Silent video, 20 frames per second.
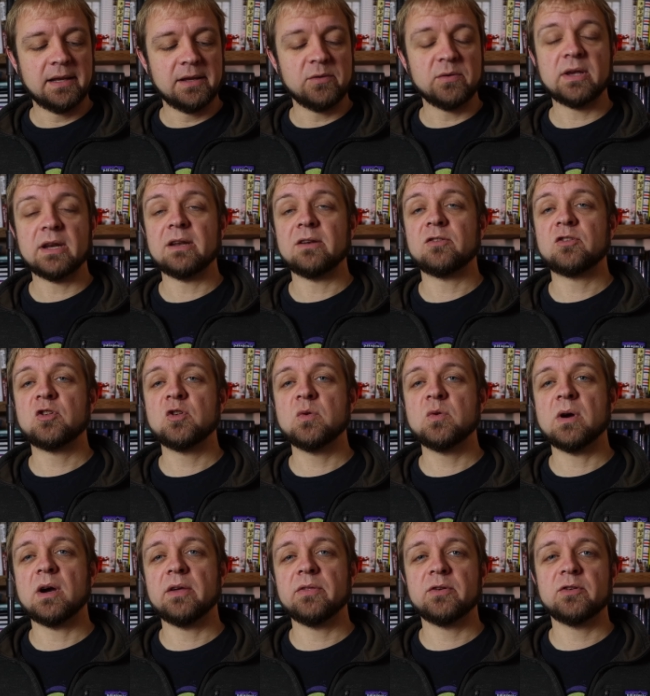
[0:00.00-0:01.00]
You can get it in
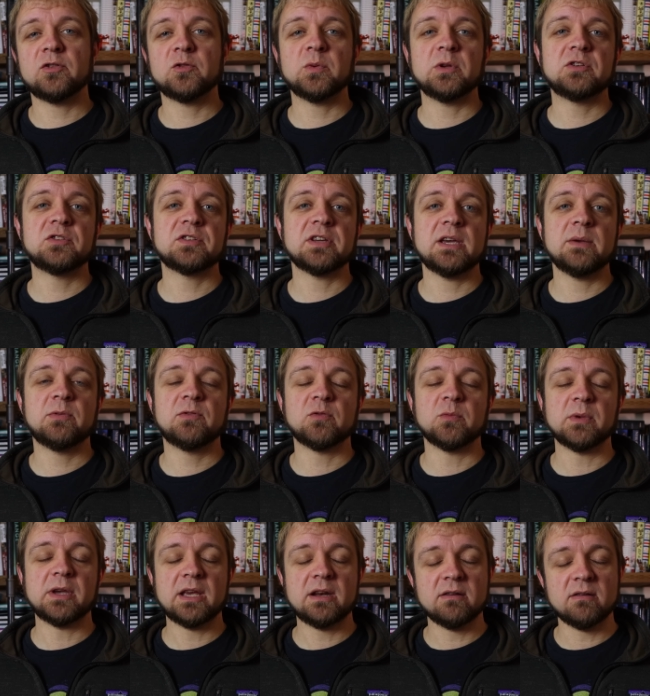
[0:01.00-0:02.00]
two other switch types
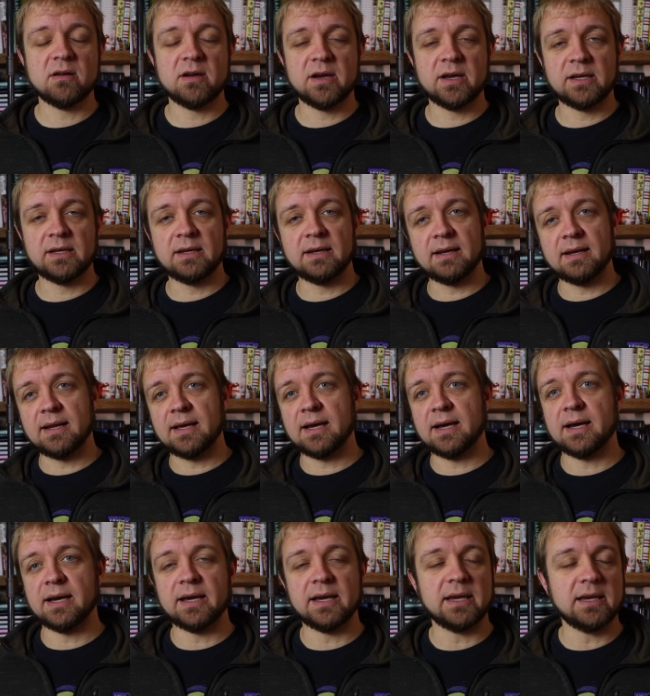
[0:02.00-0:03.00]
from Gateron,
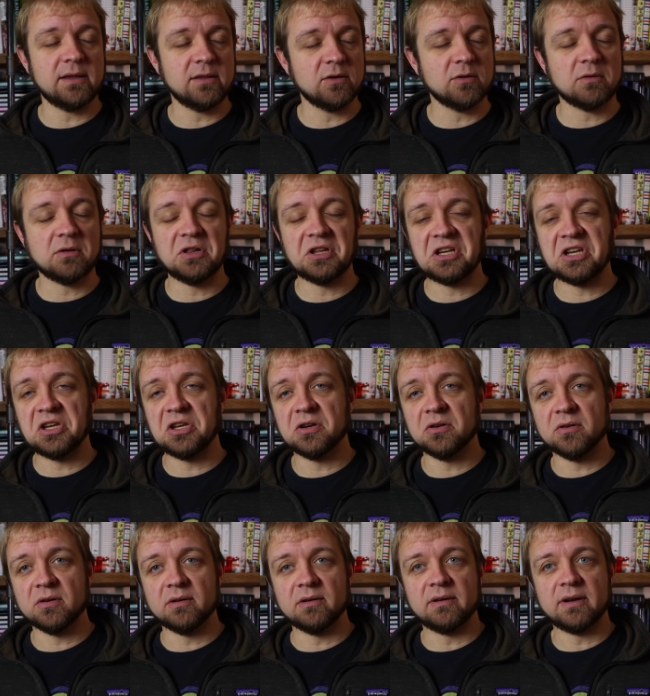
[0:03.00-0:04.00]
either clicky
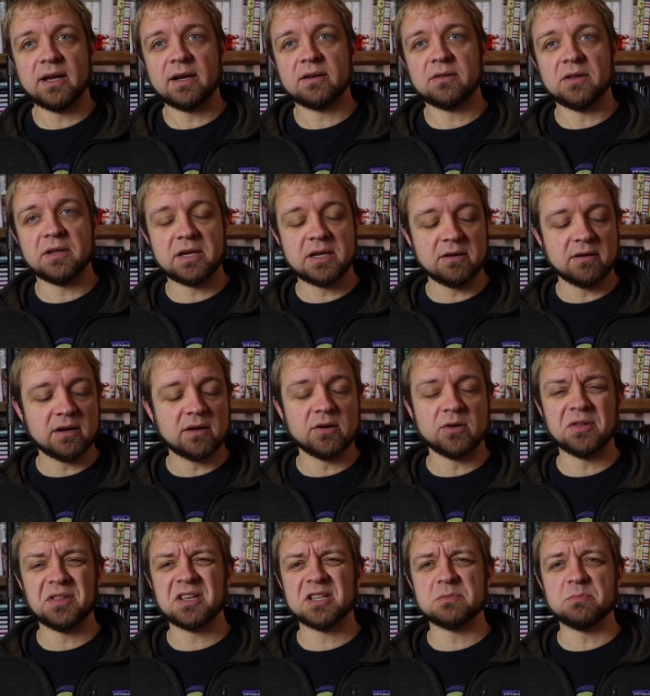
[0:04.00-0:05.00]
or not clicky, I don't know.
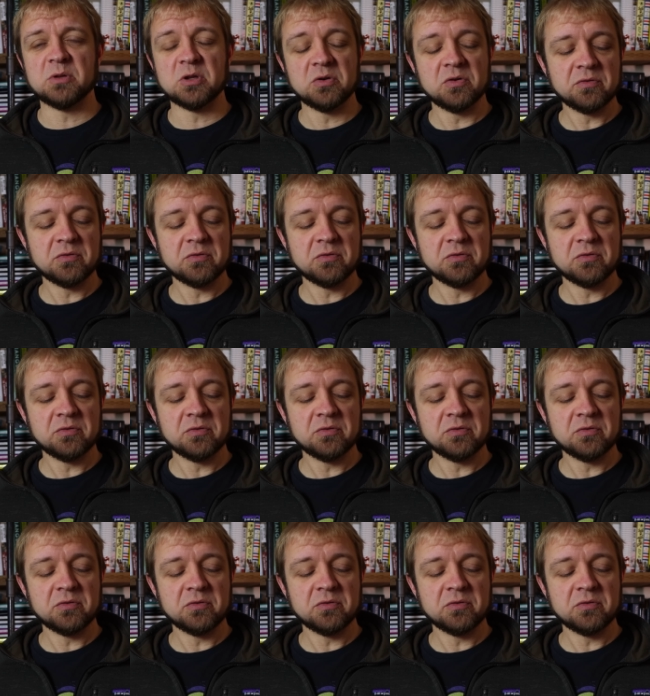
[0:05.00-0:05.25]
I think it's blue and